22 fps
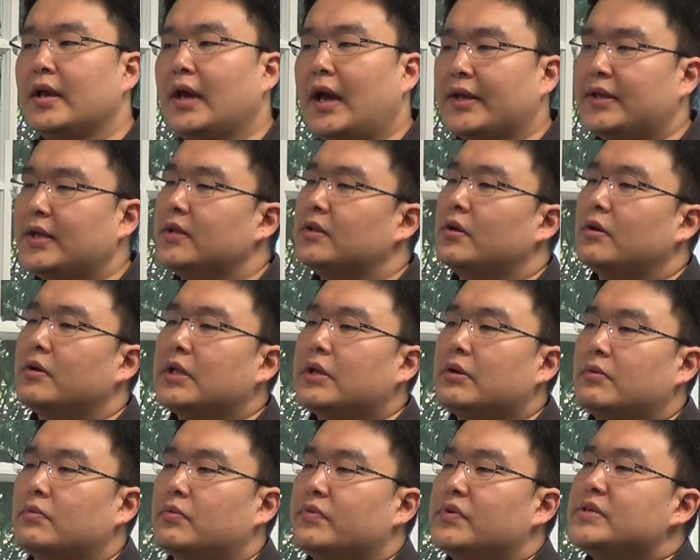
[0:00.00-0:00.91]
I think the
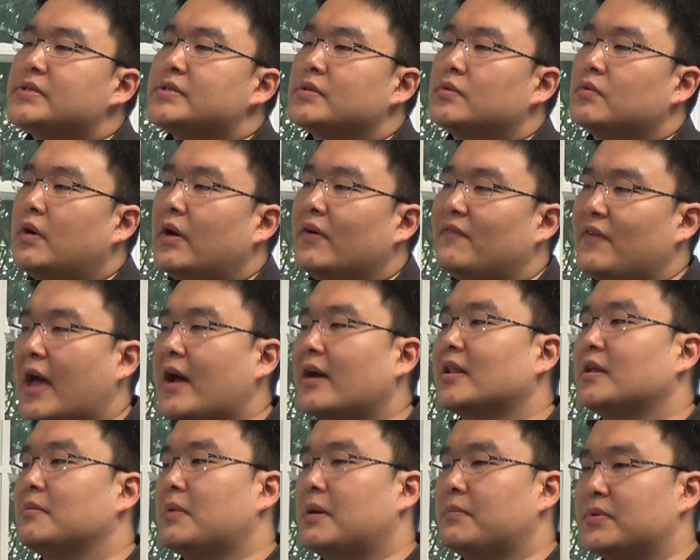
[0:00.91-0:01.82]
only reason why
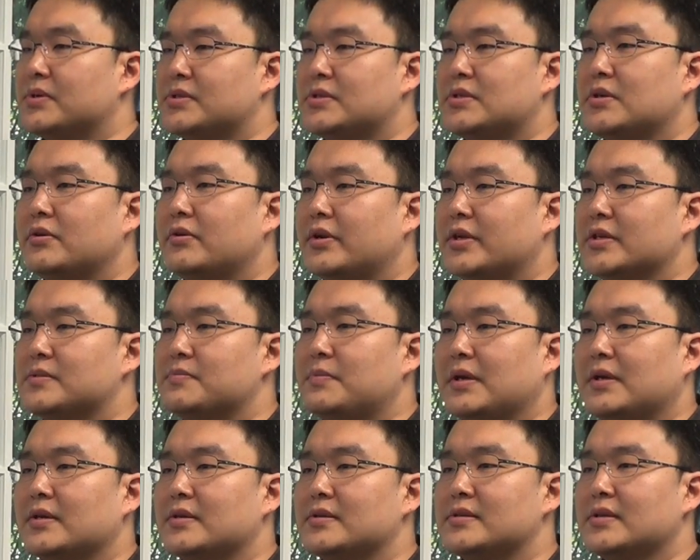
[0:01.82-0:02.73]
faculty members do it is
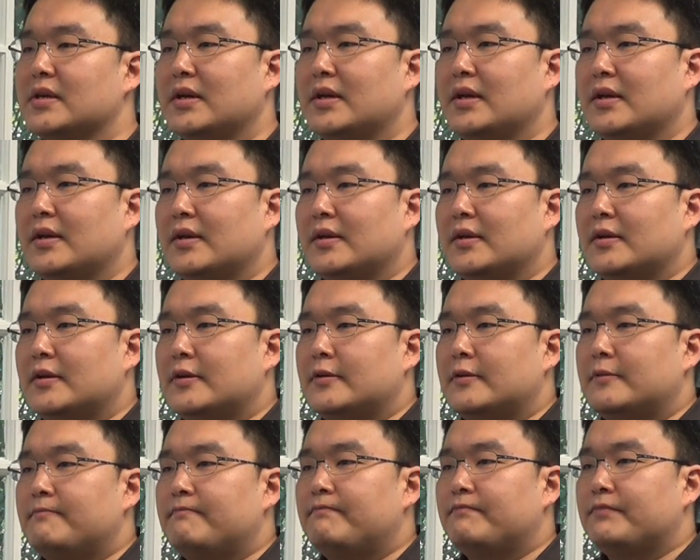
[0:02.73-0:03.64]
because
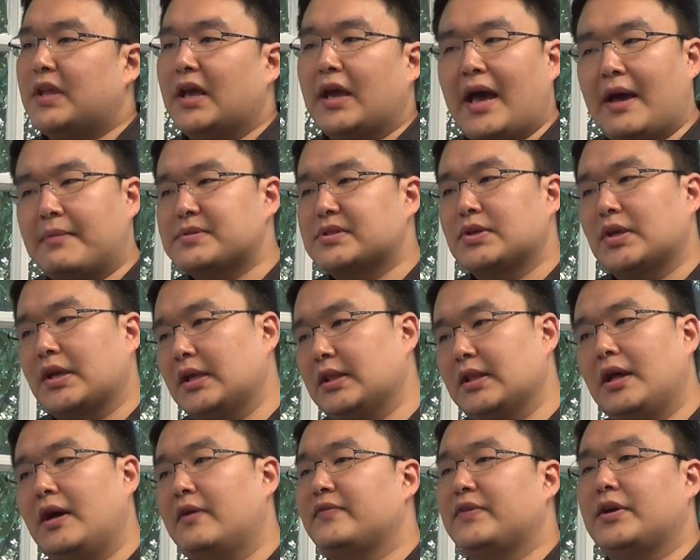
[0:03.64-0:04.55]
they absolutely
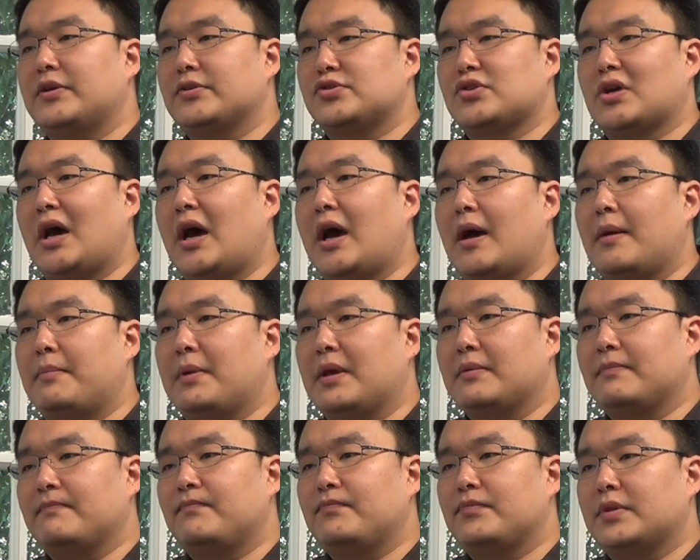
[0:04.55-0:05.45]
love their job
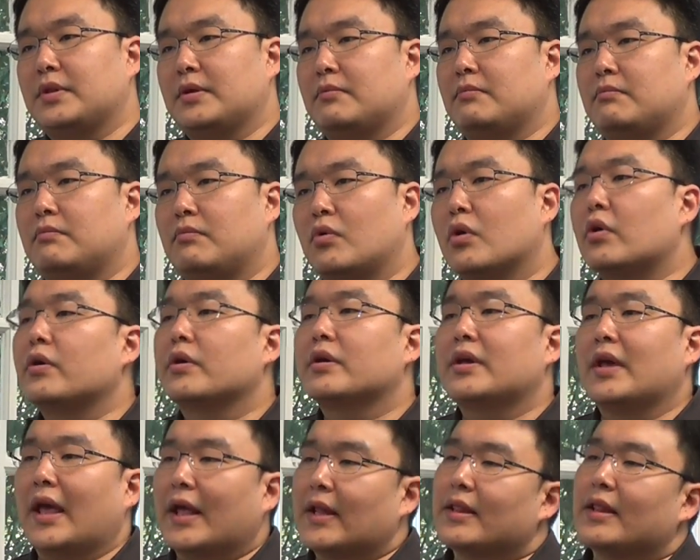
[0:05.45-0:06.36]
and the work
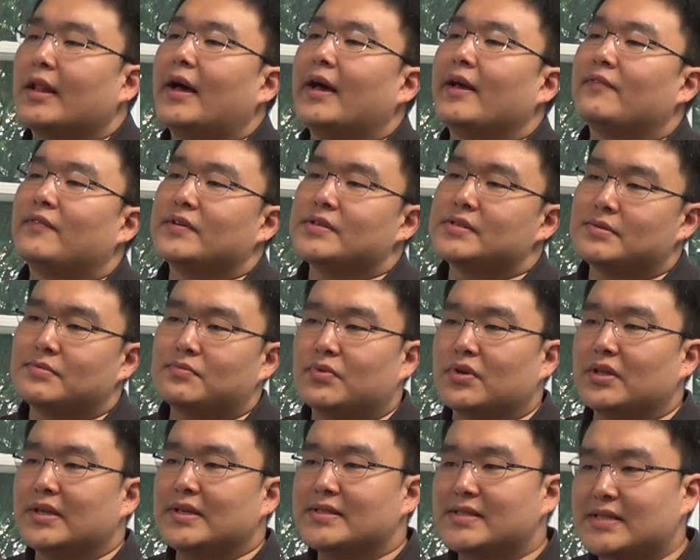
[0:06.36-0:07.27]
and life isn't
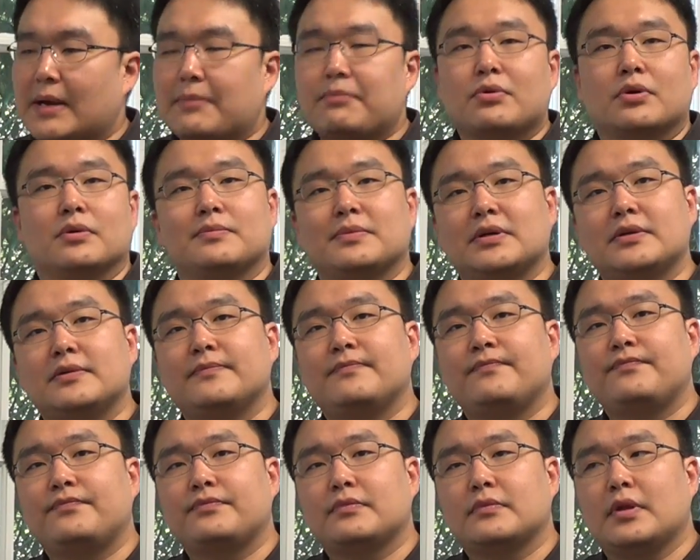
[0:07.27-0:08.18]
really separable.
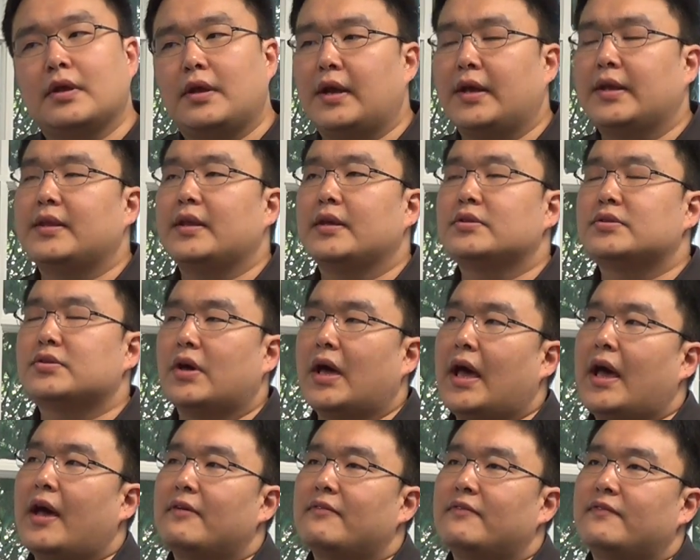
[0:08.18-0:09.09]
And I think to
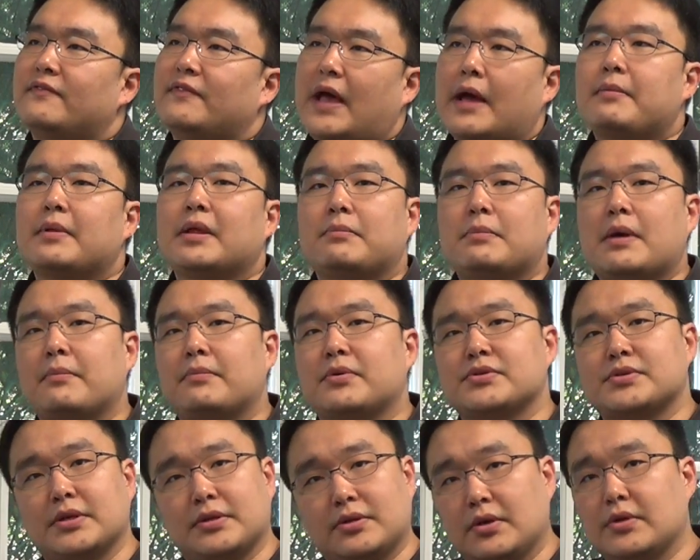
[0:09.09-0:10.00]
have family
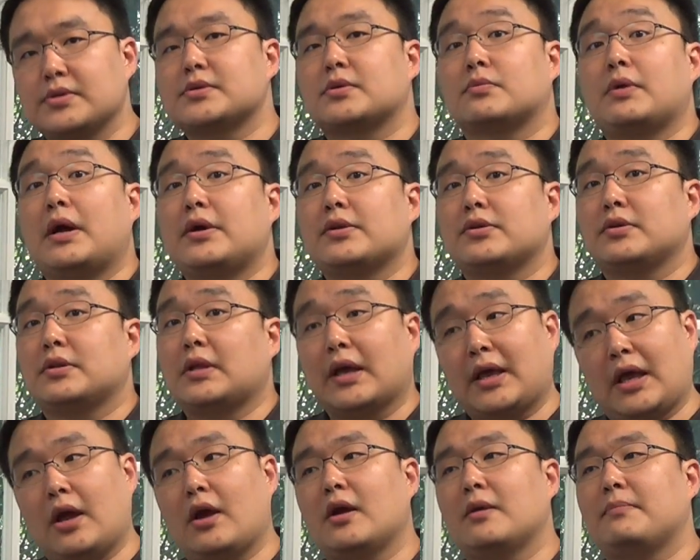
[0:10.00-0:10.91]
members and those around you that
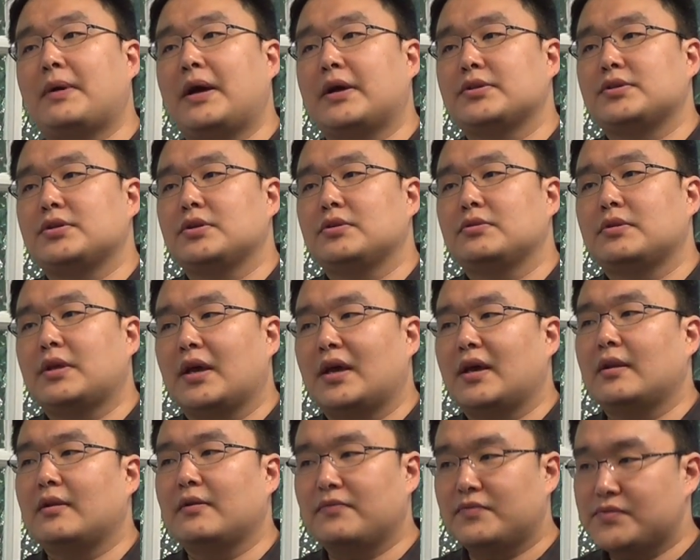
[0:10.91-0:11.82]
care about you, that
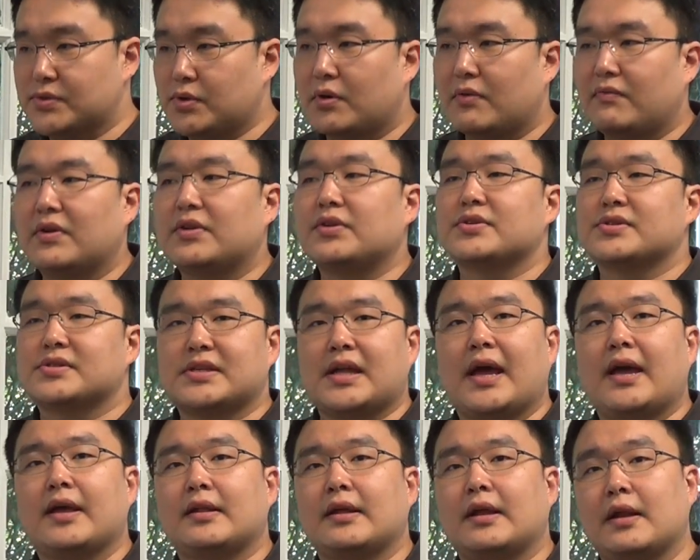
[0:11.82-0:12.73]
kind of sort of
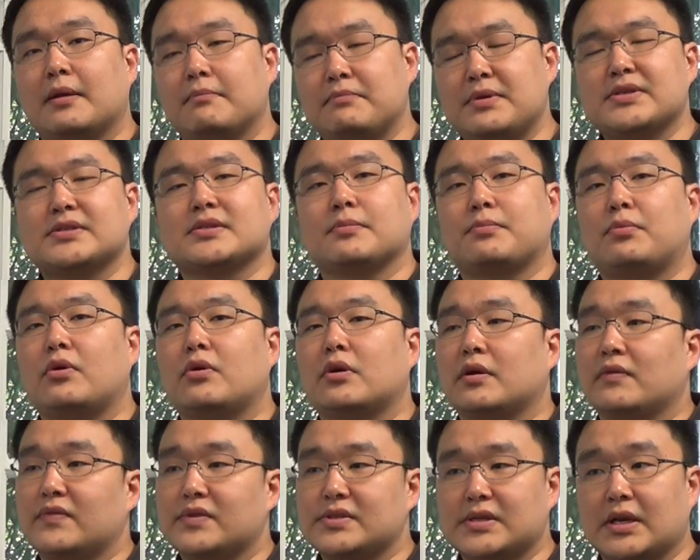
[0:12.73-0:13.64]
understand that and be
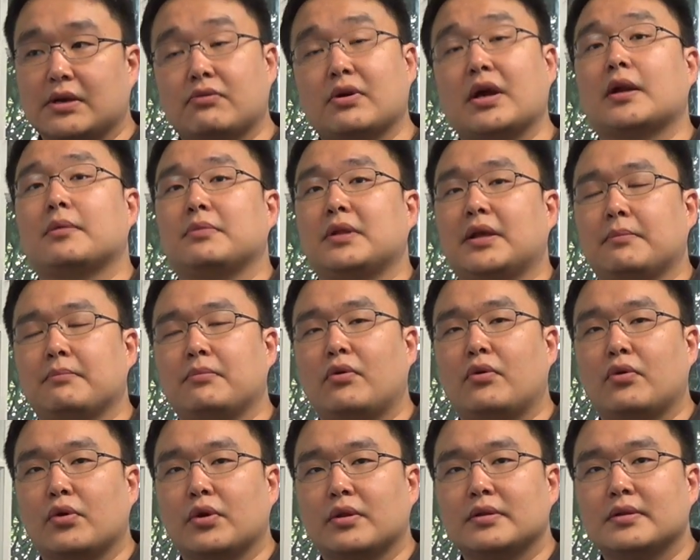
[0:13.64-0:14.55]
supportive is incredibly
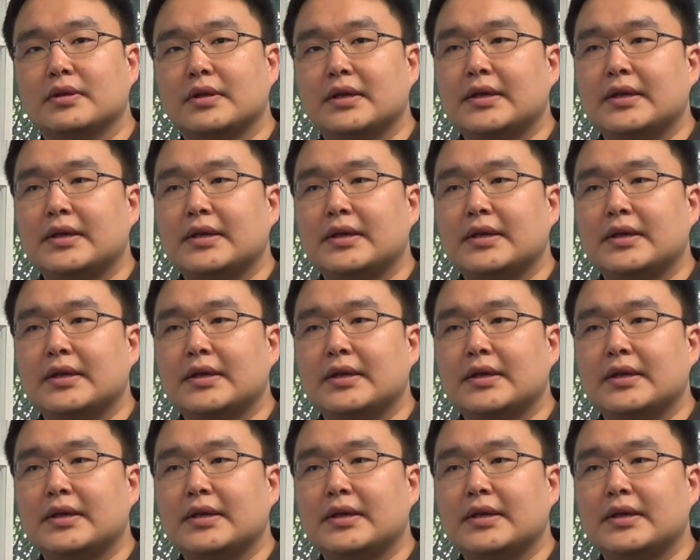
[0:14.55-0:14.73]
important.